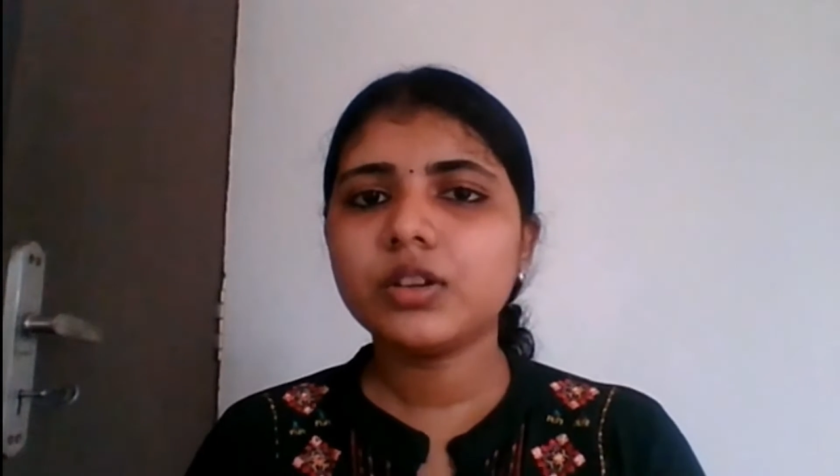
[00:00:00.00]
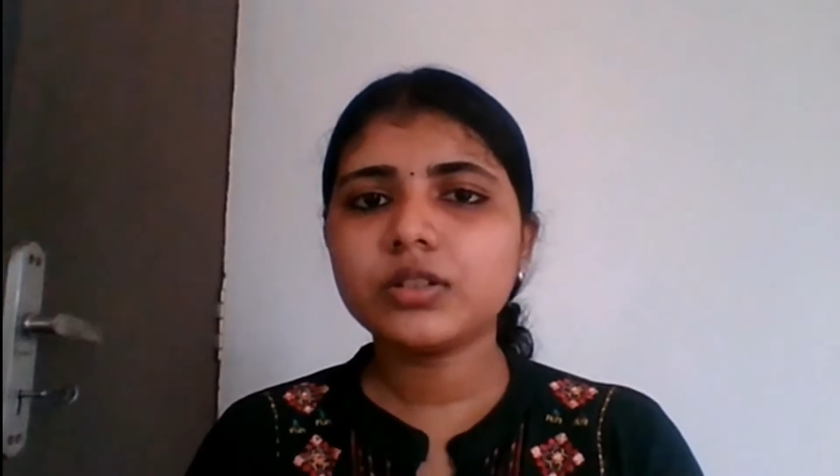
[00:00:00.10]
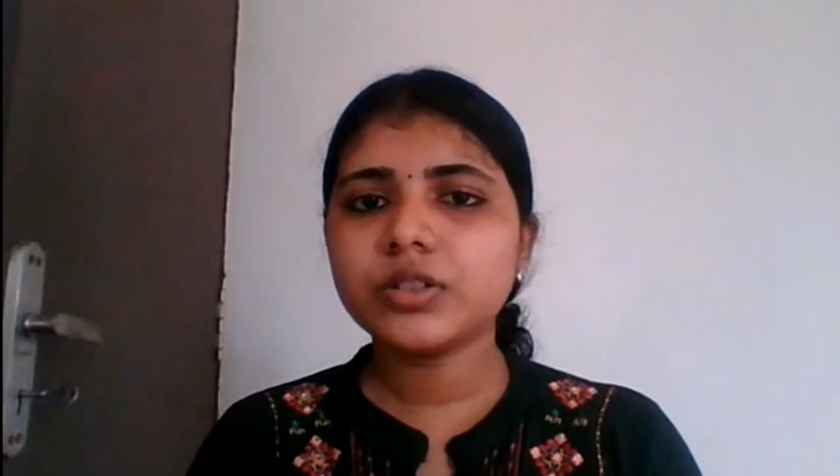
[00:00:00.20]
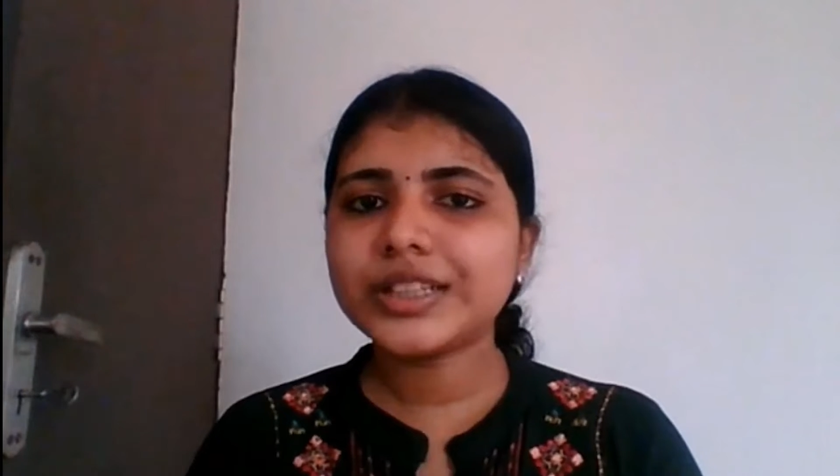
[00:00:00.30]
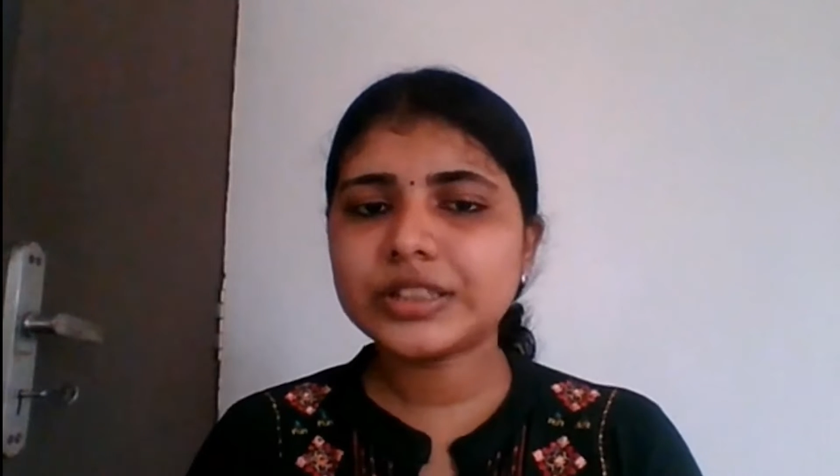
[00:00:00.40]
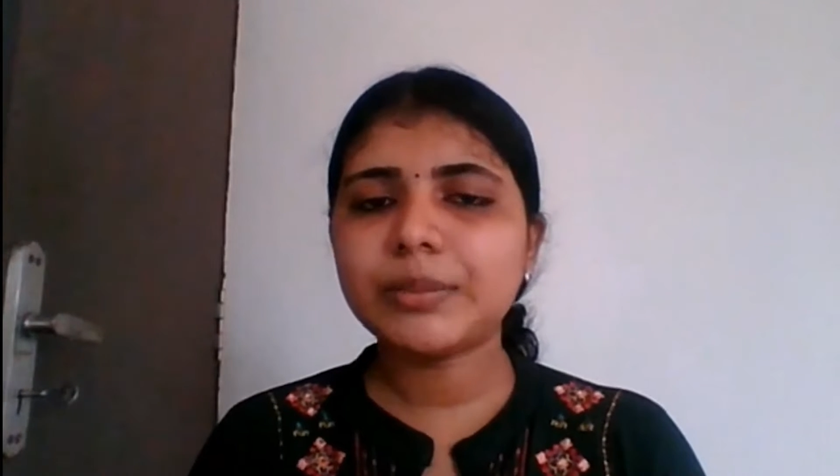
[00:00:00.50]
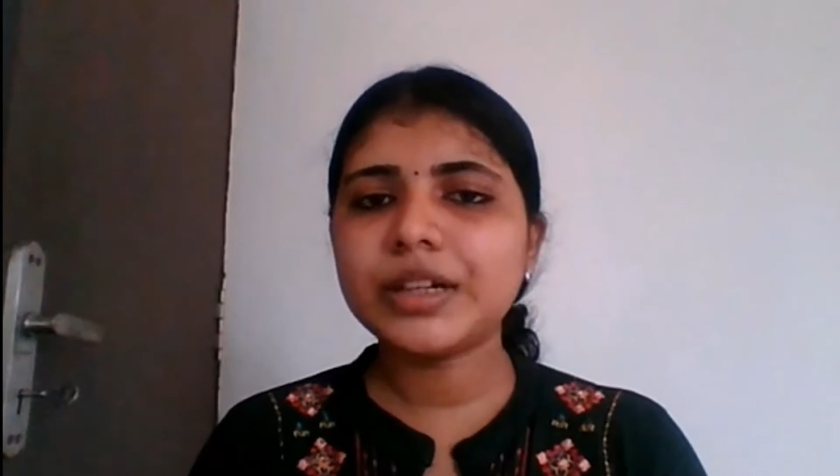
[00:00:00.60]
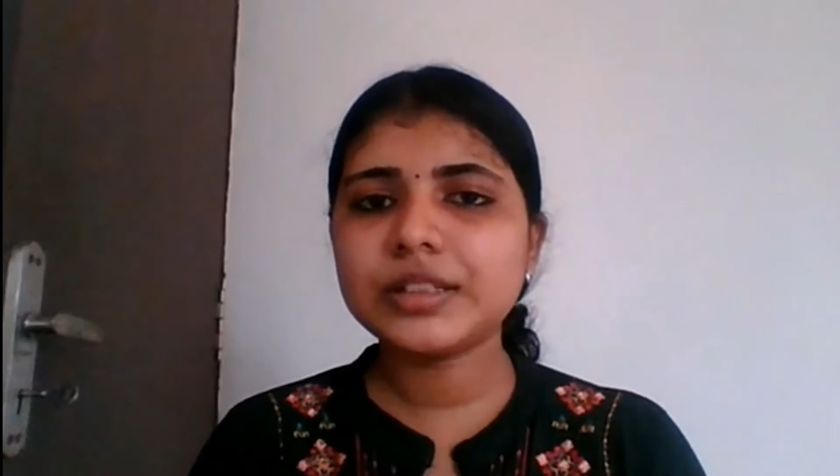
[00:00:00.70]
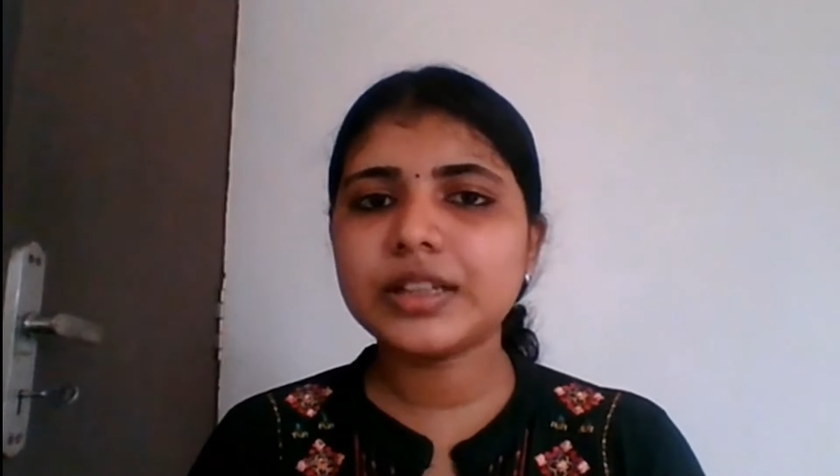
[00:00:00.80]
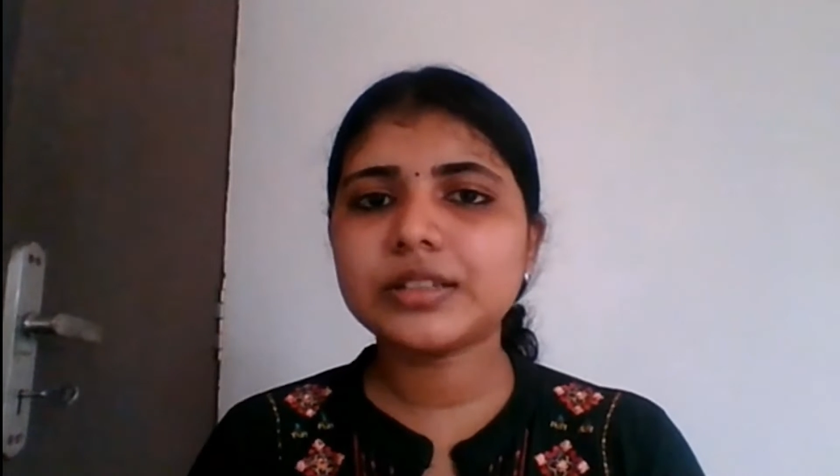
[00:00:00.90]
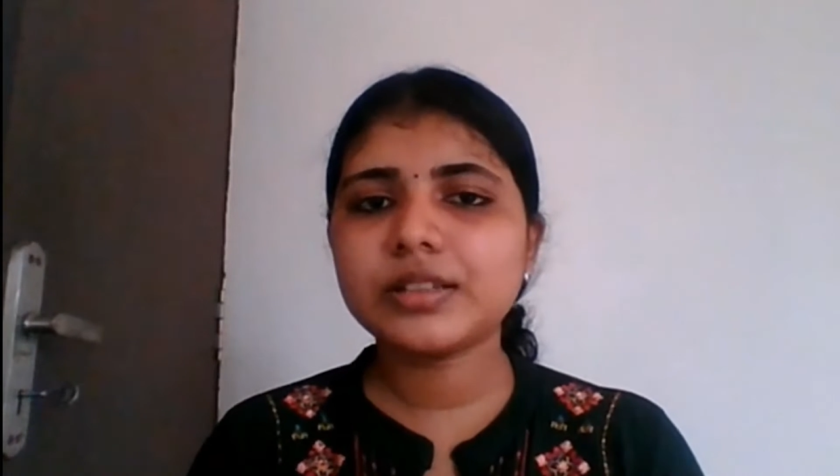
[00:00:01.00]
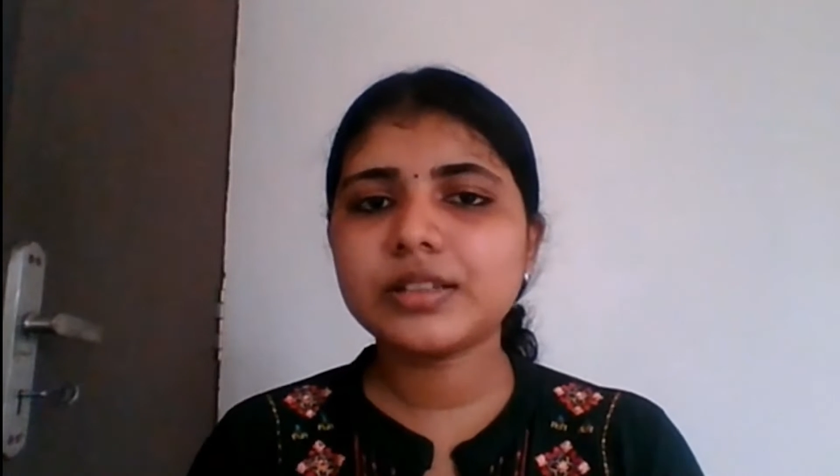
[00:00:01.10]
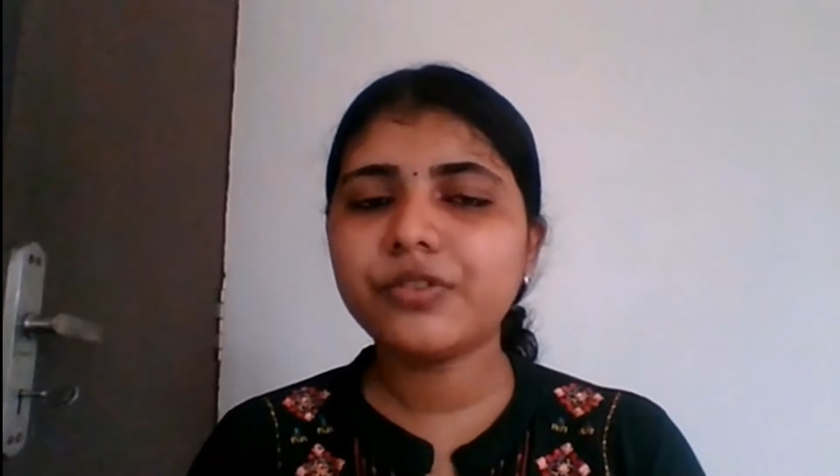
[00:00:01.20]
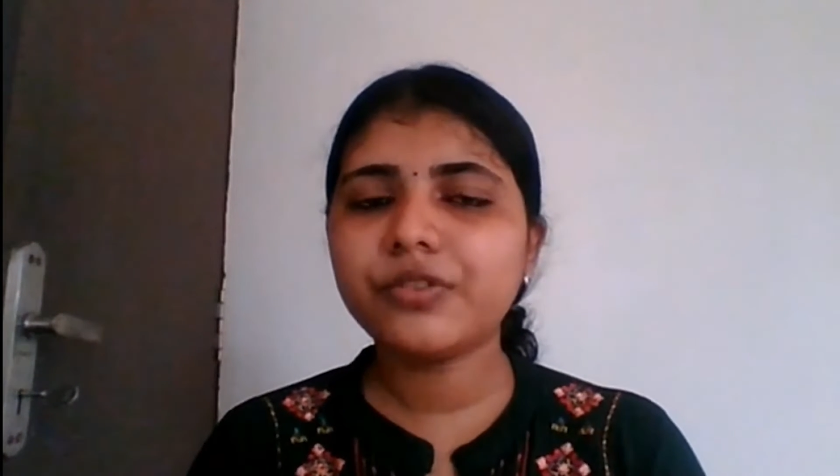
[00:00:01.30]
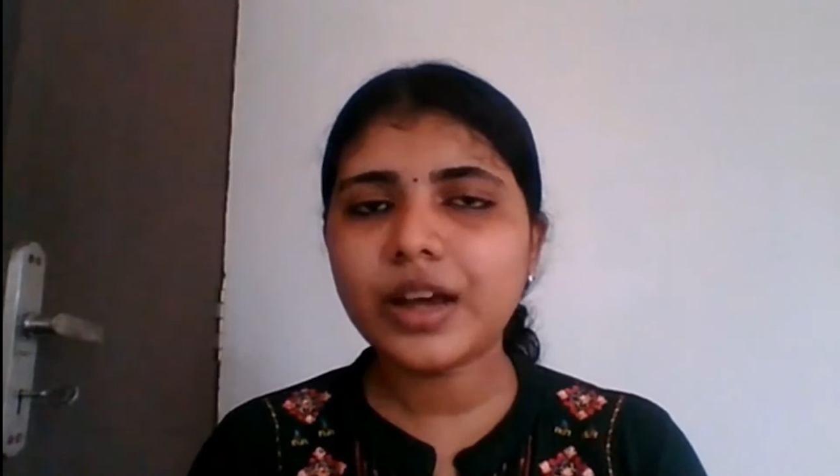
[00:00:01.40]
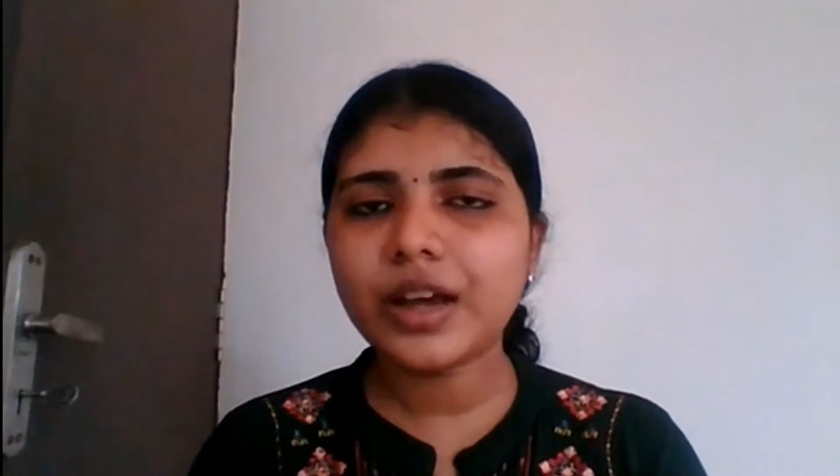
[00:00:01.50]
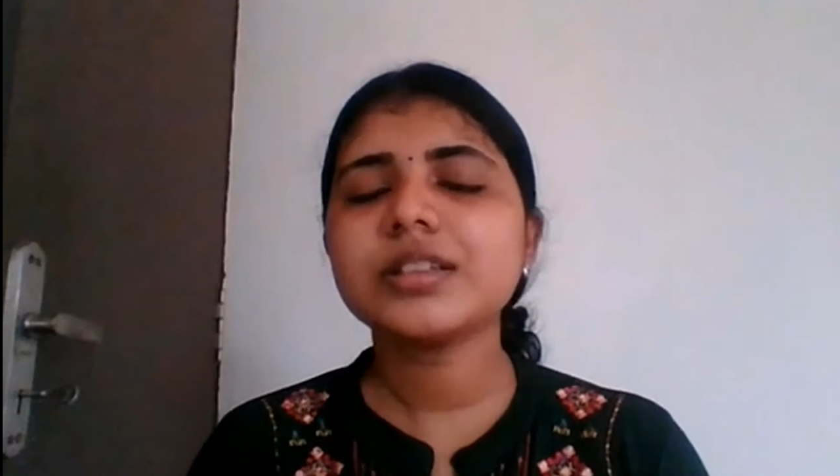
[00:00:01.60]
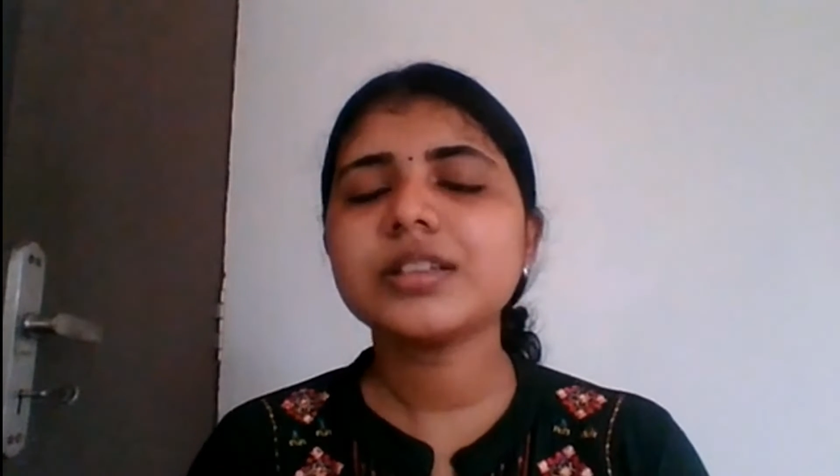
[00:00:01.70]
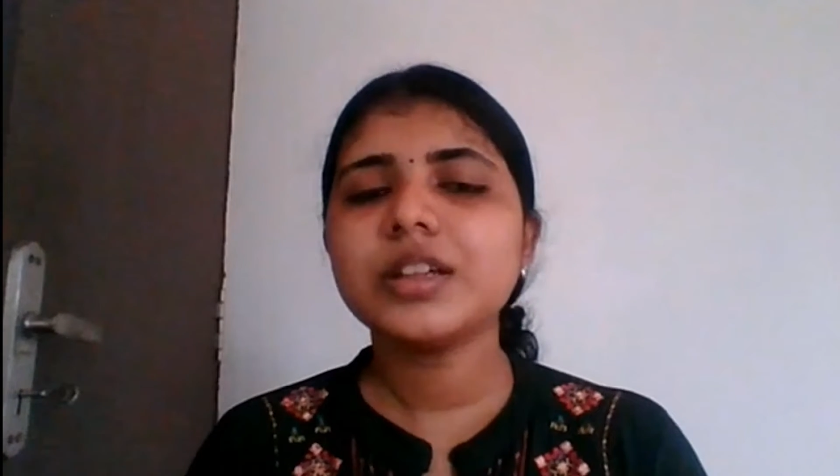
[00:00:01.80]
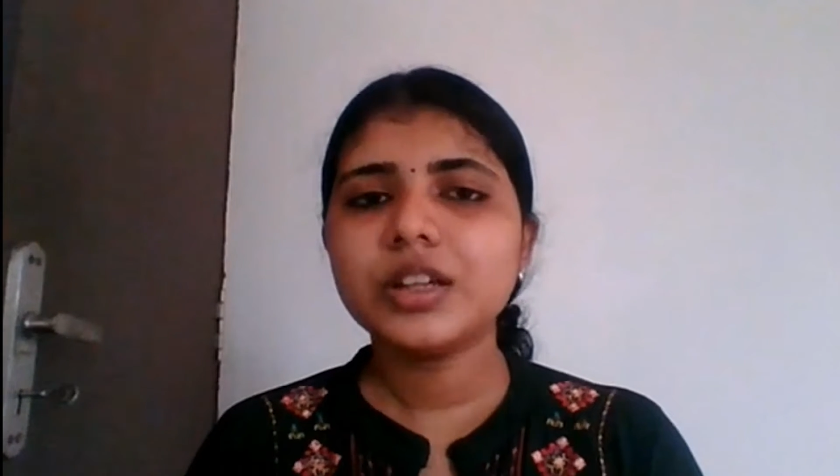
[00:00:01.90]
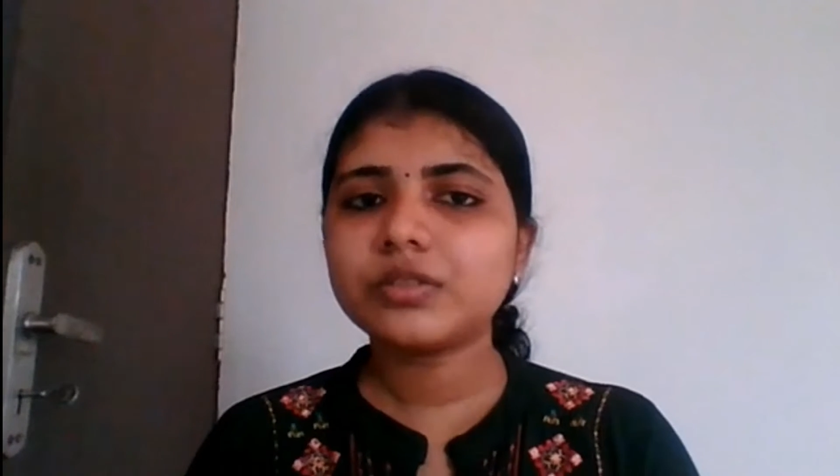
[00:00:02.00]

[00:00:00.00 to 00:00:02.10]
also HTML, CSS, and Flask.